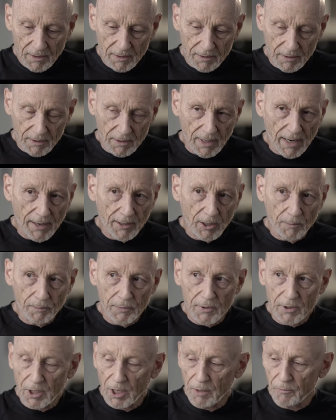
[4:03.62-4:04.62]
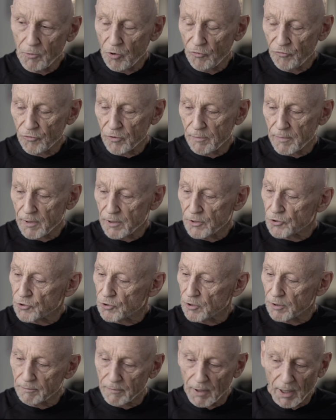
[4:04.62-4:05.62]
he got up and he came over to me. He
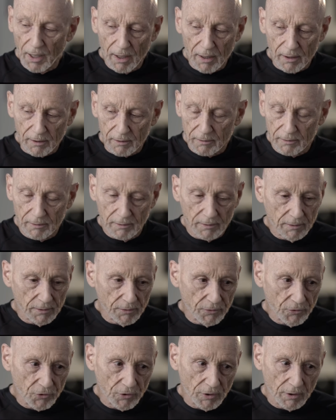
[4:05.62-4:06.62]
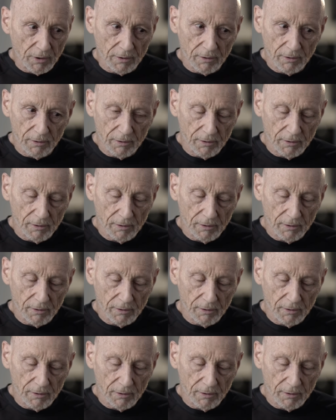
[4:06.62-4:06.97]
said, "Man," he said,